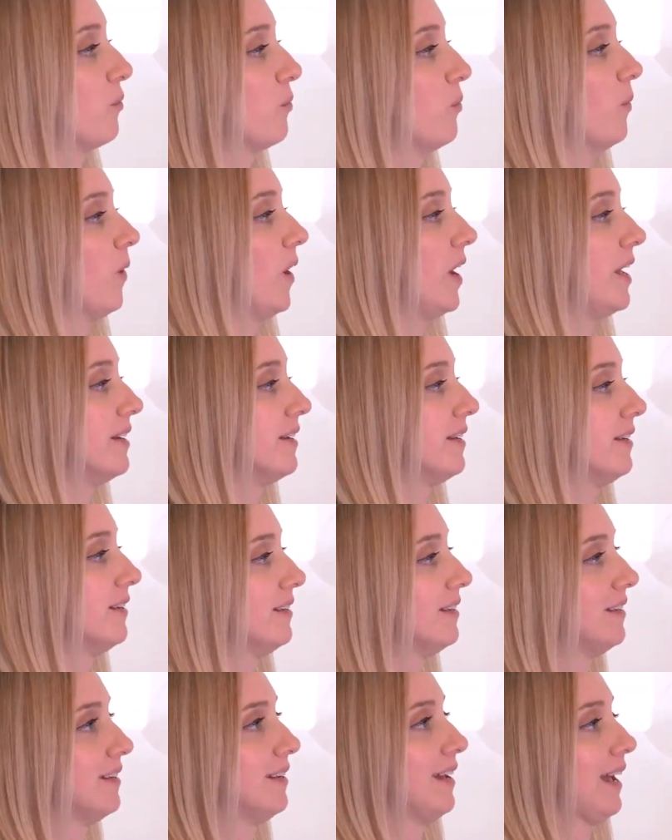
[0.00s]

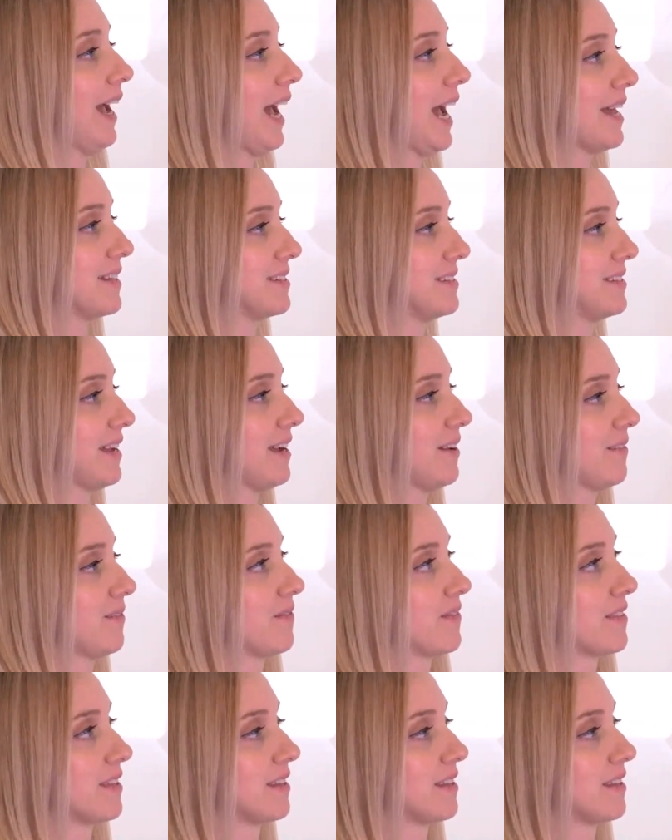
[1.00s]
1 ad set.